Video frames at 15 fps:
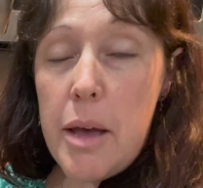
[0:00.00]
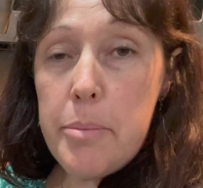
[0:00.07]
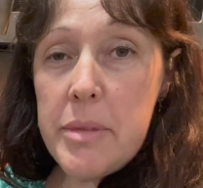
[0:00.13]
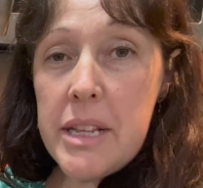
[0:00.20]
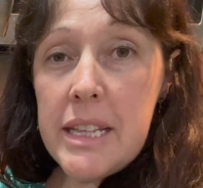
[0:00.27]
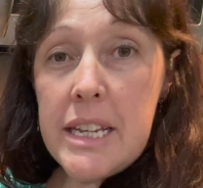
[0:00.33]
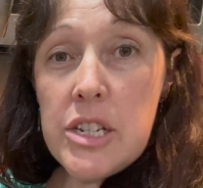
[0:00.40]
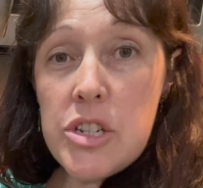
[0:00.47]
the
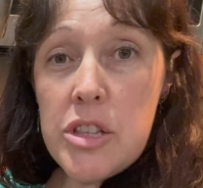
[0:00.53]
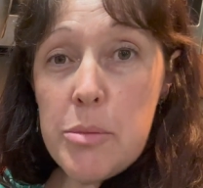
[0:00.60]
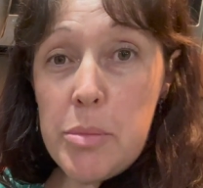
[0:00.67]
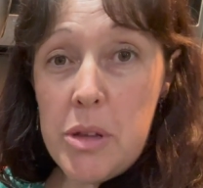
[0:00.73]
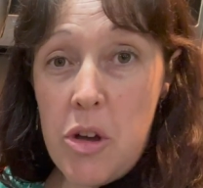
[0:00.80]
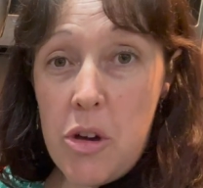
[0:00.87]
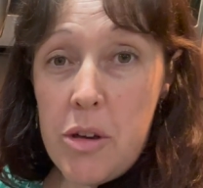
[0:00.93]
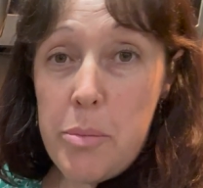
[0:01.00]
link to the
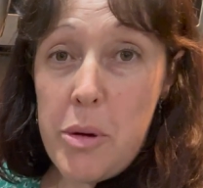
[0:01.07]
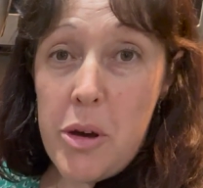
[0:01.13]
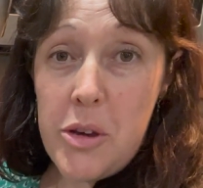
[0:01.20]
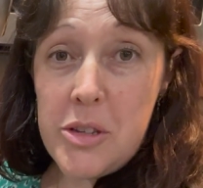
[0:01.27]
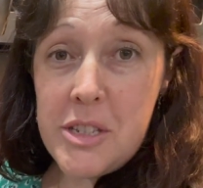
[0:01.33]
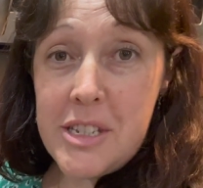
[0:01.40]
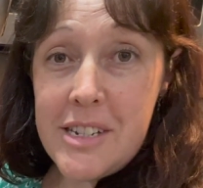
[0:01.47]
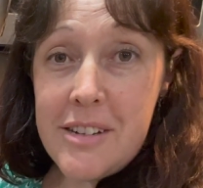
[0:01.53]
blog
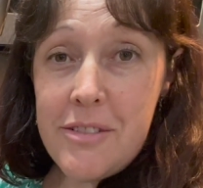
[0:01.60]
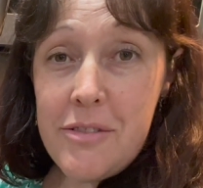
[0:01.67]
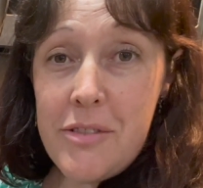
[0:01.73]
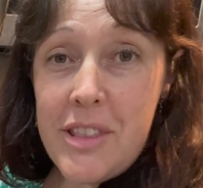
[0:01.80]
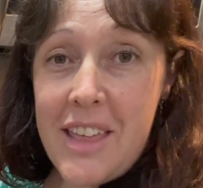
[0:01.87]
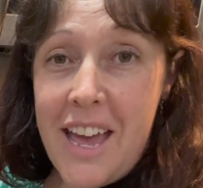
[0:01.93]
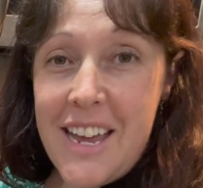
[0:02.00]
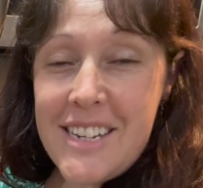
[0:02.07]
post for
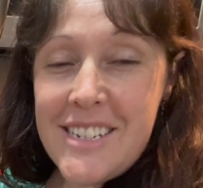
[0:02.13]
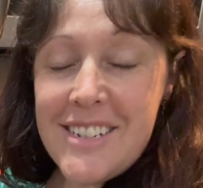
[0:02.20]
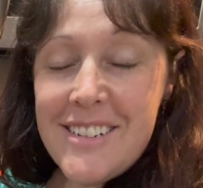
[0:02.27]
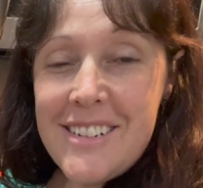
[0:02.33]
that.